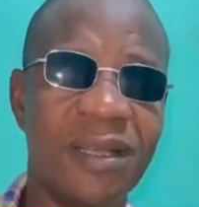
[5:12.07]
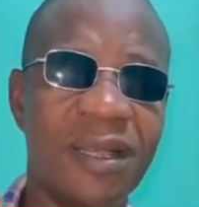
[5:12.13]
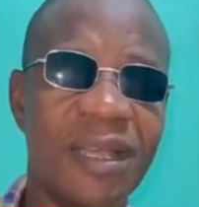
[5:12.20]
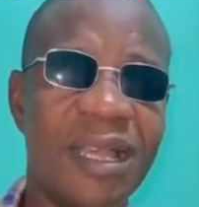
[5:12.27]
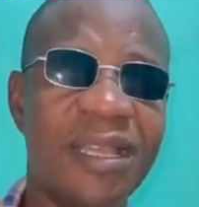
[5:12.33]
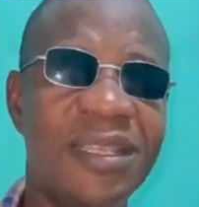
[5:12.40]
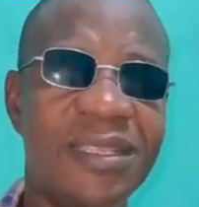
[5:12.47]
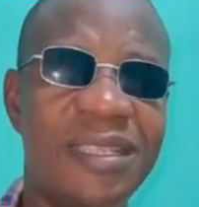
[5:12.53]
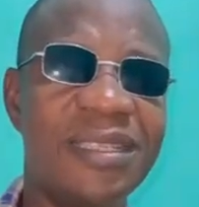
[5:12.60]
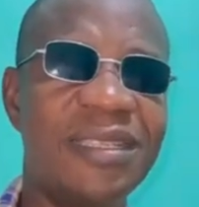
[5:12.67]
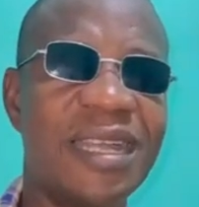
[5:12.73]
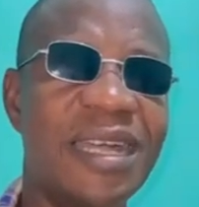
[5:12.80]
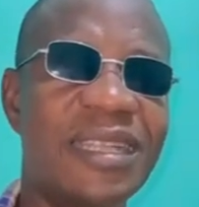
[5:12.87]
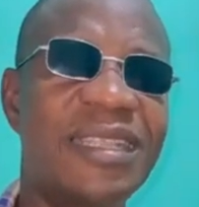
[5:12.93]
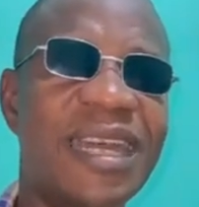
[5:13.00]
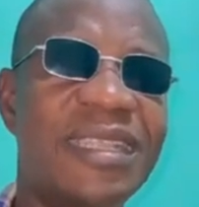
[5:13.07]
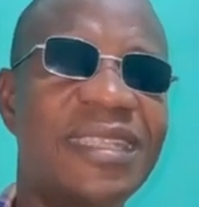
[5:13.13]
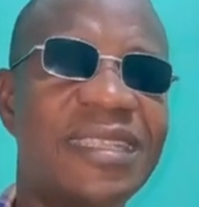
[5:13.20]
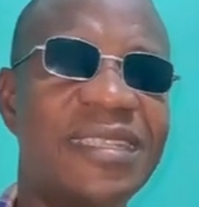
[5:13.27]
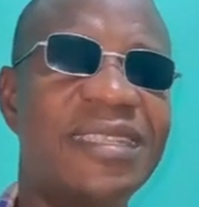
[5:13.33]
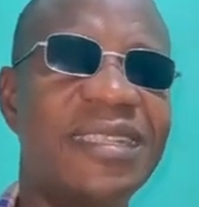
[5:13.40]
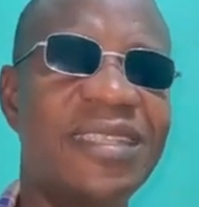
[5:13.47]
and you think that that
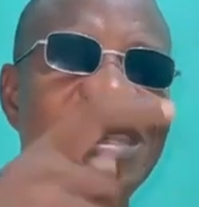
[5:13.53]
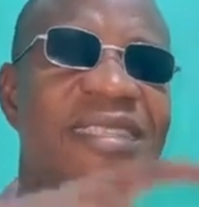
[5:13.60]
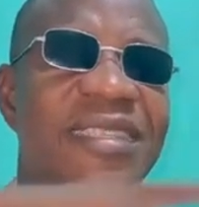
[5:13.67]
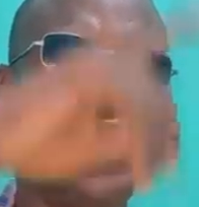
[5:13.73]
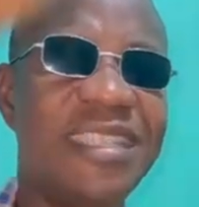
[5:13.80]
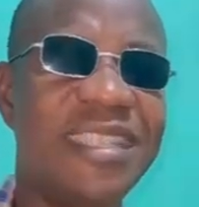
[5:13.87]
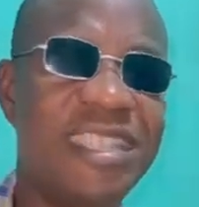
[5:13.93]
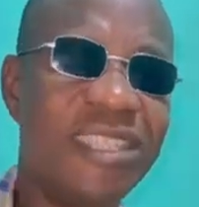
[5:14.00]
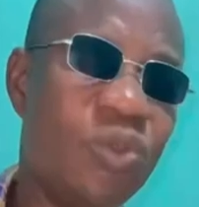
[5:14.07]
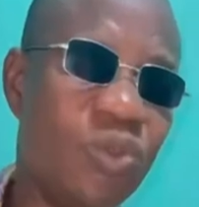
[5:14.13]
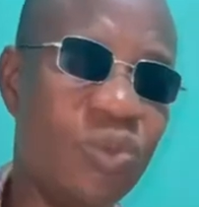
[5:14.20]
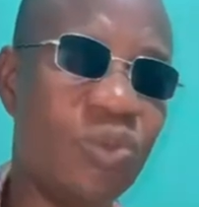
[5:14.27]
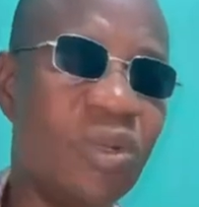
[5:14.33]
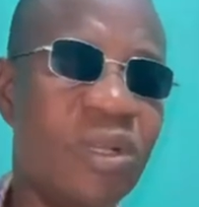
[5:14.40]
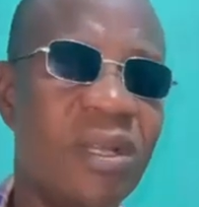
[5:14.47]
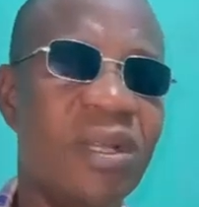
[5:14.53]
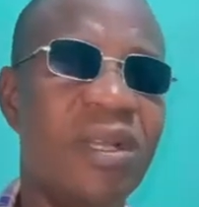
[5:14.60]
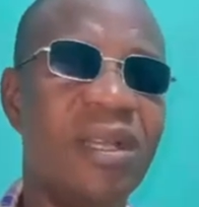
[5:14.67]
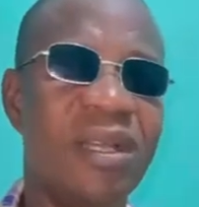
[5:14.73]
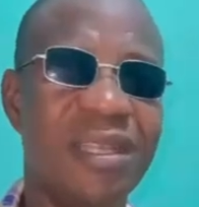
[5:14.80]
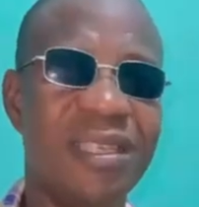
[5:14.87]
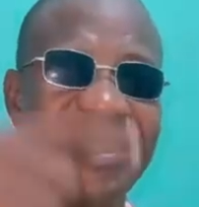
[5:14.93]
thing is teaching you,
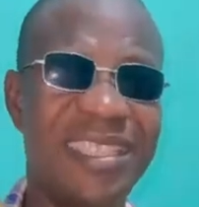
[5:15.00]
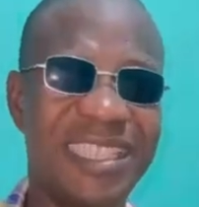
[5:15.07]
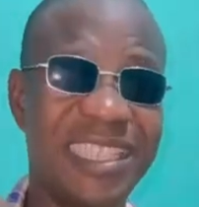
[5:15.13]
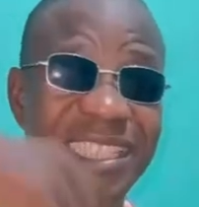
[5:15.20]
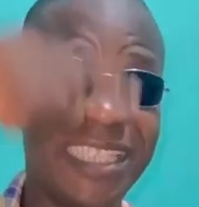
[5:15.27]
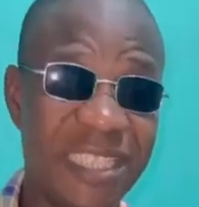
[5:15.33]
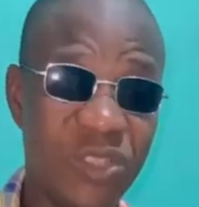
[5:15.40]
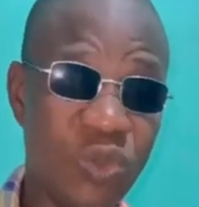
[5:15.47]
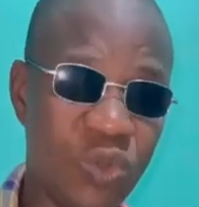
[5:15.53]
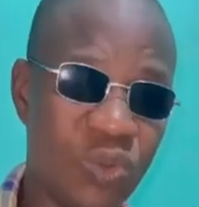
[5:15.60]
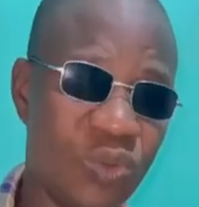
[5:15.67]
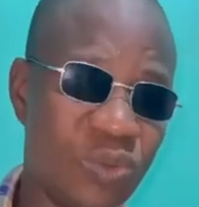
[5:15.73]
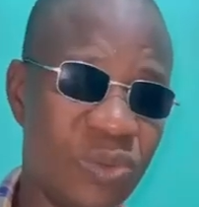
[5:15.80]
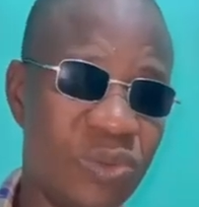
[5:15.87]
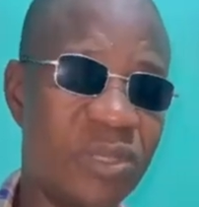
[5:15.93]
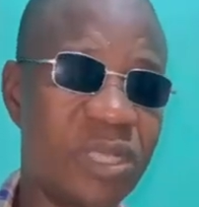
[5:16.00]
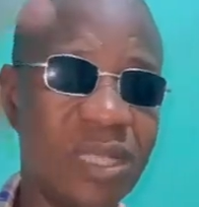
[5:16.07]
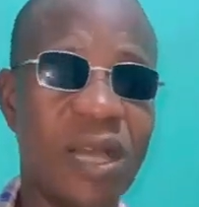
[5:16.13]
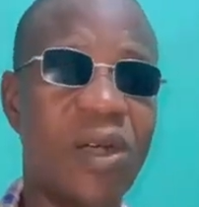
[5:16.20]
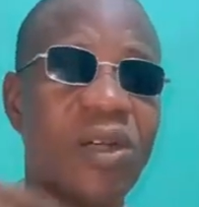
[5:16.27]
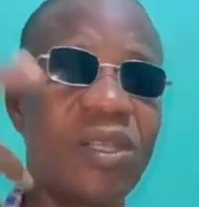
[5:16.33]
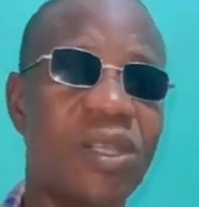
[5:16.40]
is cheating you, you say
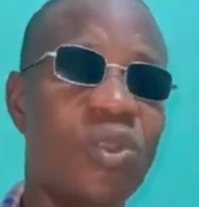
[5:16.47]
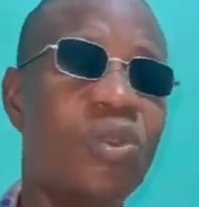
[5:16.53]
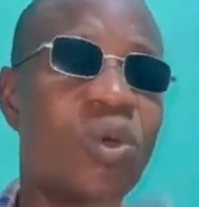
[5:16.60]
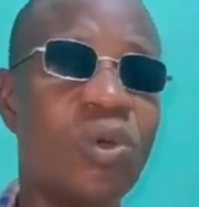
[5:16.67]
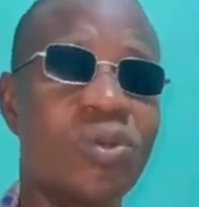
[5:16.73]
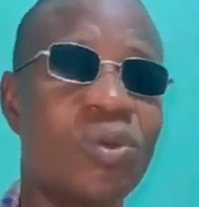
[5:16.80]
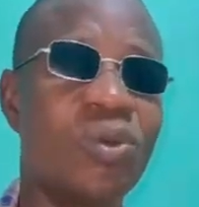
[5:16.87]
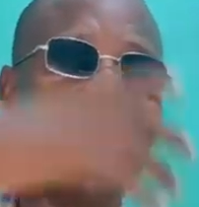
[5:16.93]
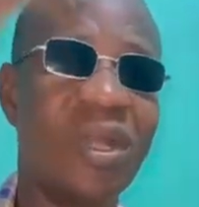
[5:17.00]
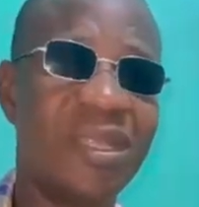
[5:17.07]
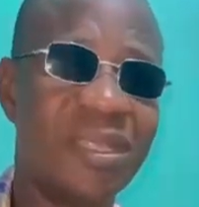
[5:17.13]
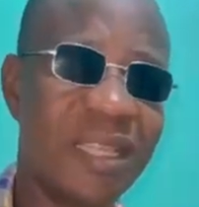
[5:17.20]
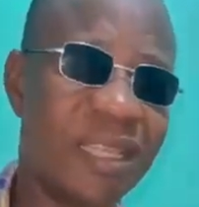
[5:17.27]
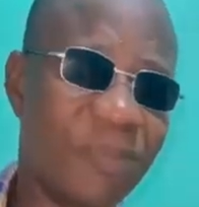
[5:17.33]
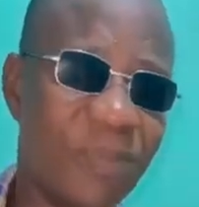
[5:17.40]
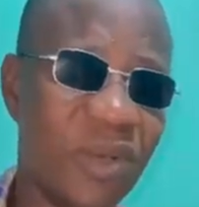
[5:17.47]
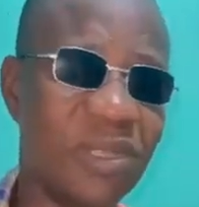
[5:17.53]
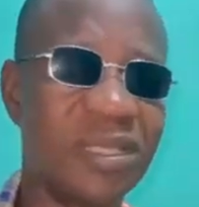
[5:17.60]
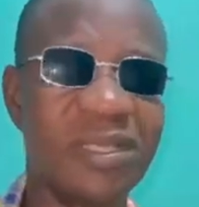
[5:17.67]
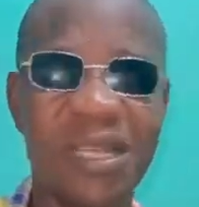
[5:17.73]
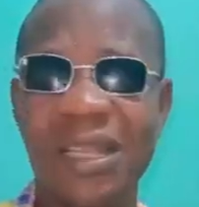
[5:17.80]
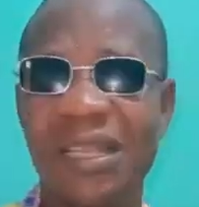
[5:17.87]
that, okay, you also go and take a
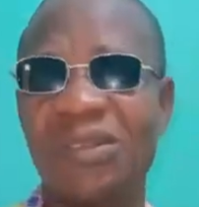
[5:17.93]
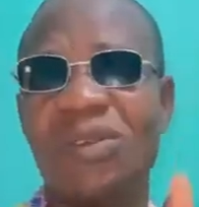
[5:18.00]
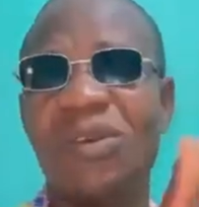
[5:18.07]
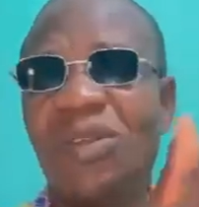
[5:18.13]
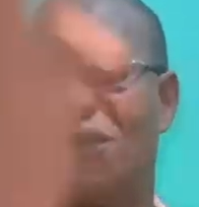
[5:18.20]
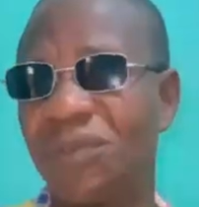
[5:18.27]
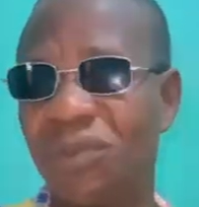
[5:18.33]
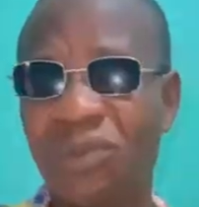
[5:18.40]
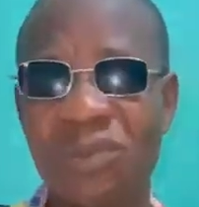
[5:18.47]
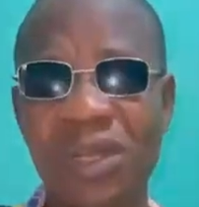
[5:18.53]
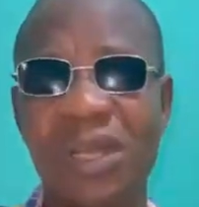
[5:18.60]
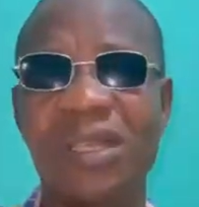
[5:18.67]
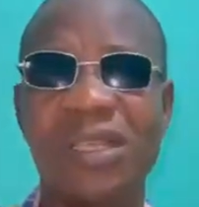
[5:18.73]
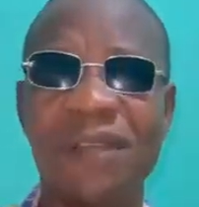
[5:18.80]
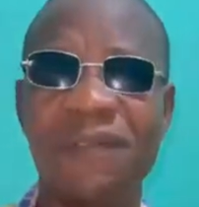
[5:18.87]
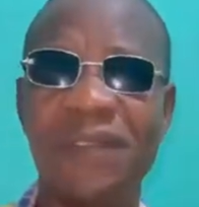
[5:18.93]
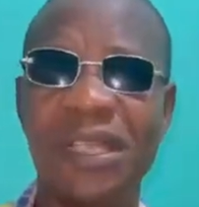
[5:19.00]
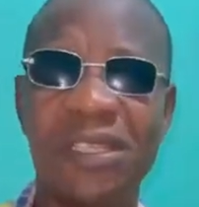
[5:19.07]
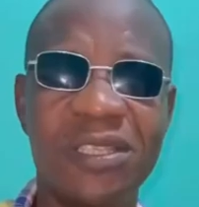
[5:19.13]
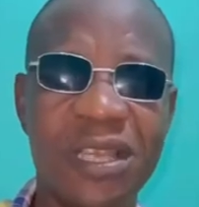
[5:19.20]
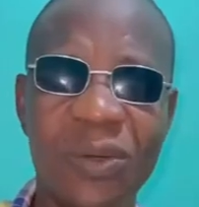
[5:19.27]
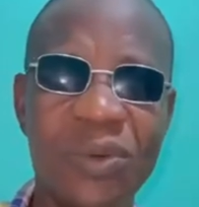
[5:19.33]
poison, then both of you
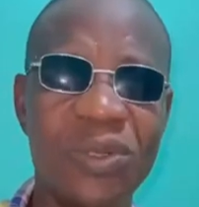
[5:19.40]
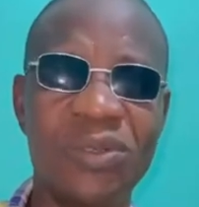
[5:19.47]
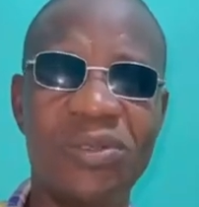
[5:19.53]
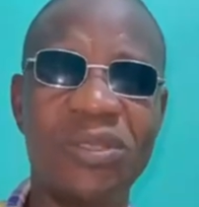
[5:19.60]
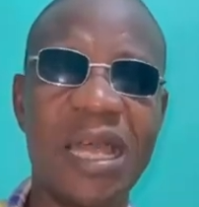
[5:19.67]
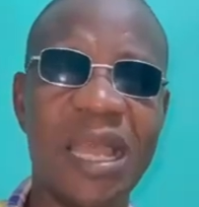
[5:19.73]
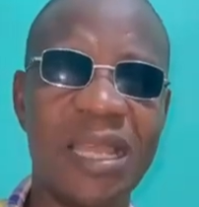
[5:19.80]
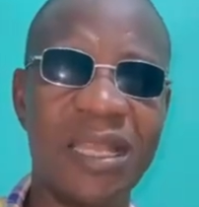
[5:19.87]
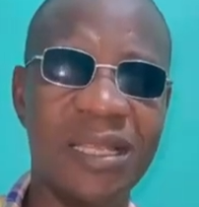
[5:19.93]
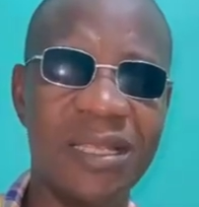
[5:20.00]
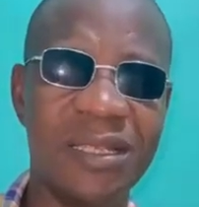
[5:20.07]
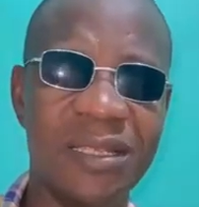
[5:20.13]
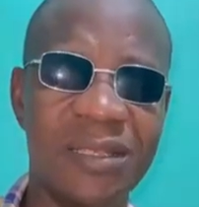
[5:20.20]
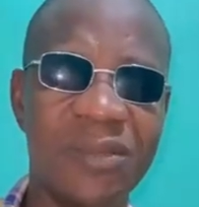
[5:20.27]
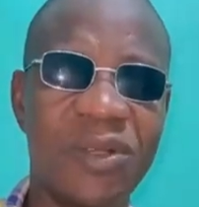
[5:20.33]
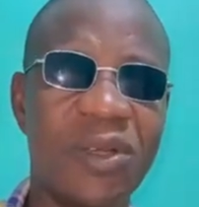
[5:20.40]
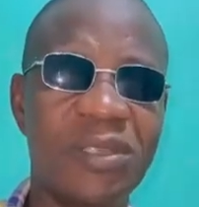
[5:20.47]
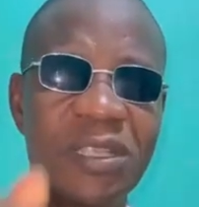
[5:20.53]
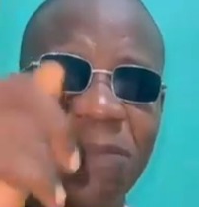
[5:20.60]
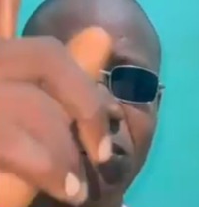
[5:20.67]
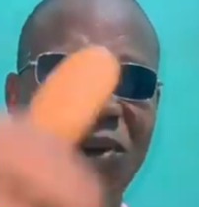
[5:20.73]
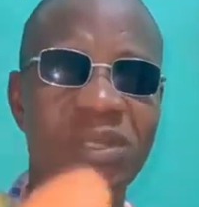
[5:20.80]
definitely are going to die.
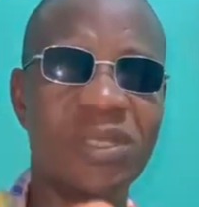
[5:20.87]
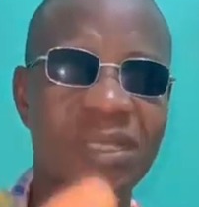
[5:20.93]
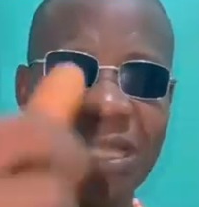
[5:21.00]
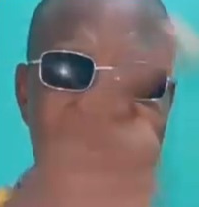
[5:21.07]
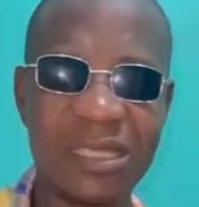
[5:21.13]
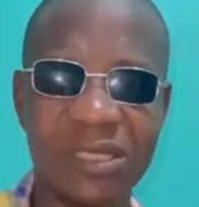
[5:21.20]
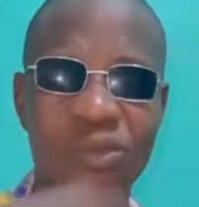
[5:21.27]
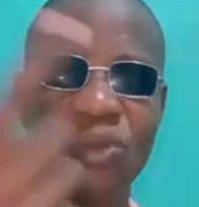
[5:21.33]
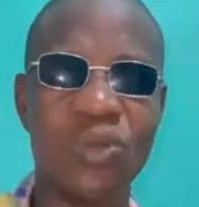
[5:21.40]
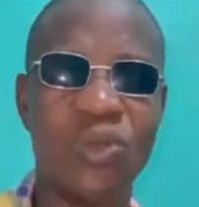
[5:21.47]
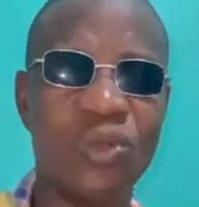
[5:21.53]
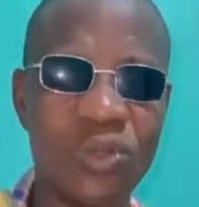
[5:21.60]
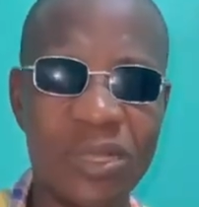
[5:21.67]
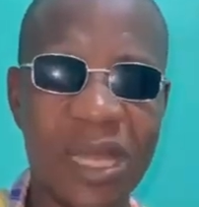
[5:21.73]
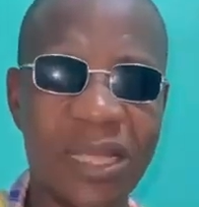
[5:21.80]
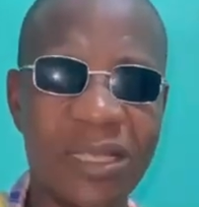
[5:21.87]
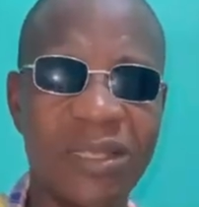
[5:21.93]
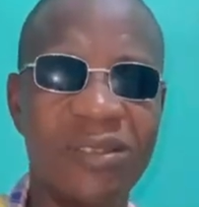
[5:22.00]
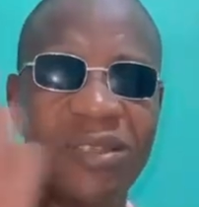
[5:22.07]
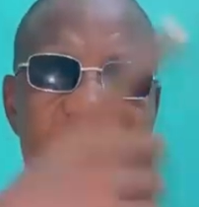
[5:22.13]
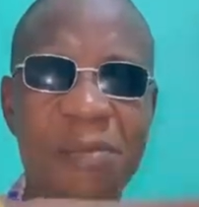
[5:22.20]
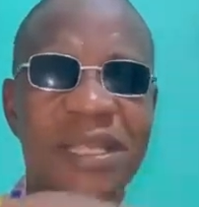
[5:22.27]
Because the poison doesn't know you
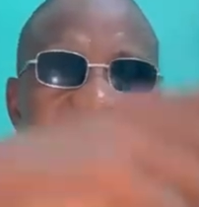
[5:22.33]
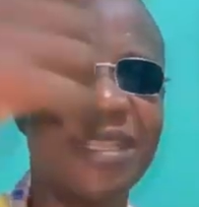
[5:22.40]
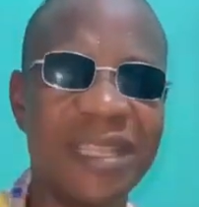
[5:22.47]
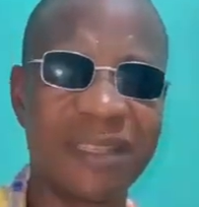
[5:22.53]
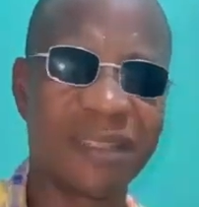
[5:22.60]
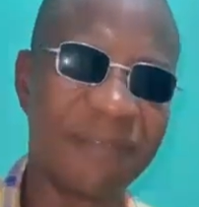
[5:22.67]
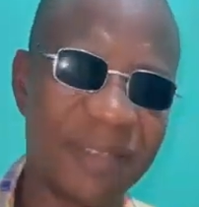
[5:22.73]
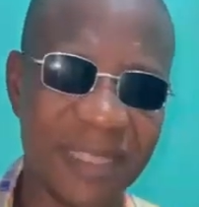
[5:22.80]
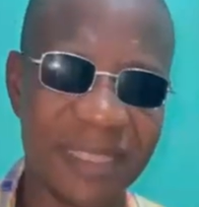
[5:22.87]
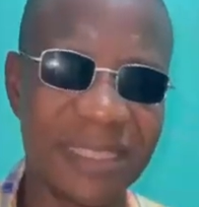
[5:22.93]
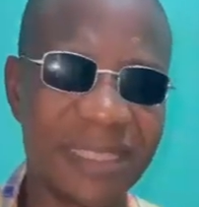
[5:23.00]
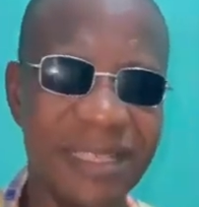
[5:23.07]
that you are making a revenge.